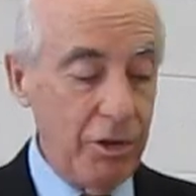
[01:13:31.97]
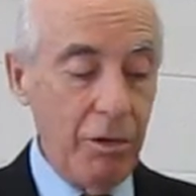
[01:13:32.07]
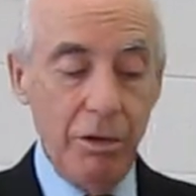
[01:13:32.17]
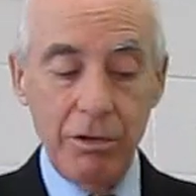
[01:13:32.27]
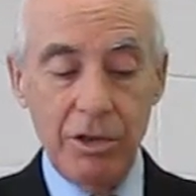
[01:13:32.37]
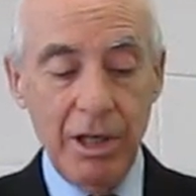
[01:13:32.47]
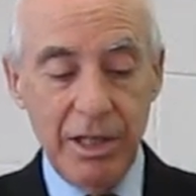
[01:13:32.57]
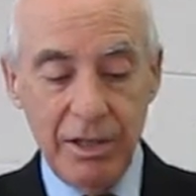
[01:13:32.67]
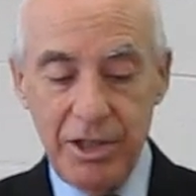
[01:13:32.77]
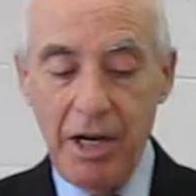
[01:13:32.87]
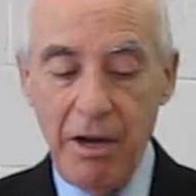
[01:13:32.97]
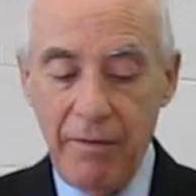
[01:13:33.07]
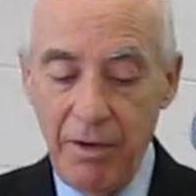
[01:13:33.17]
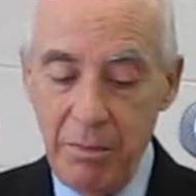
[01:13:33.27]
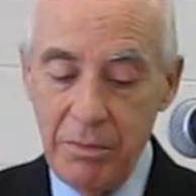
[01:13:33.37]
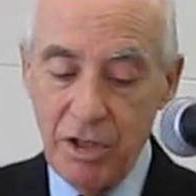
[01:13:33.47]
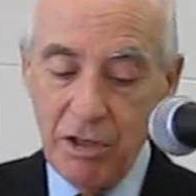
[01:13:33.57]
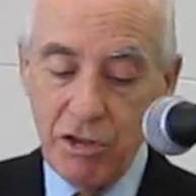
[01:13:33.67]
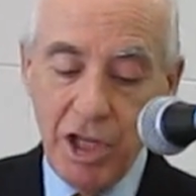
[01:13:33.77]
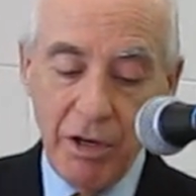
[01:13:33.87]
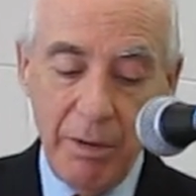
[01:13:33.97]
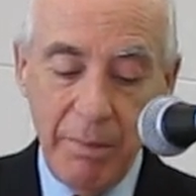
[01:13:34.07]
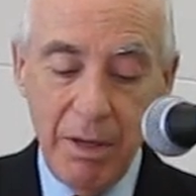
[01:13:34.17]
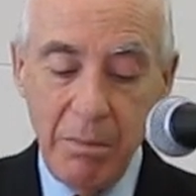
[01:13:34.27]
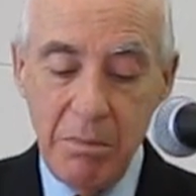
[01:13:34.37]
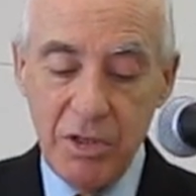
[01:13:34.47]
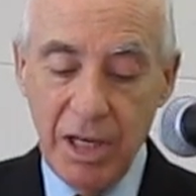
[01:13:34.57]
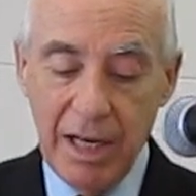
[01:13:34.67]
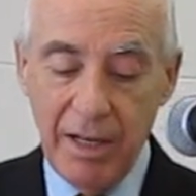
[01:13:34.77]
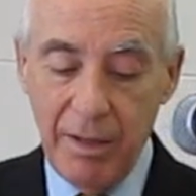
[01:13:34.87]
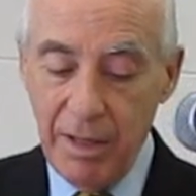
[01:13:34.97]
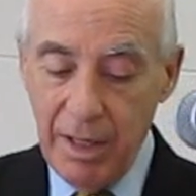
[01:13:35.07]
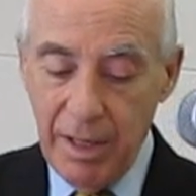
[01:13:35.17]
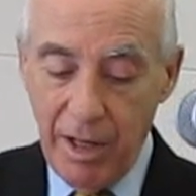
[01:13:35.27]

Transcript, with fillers: You know, there's seraphims and cherubims and the,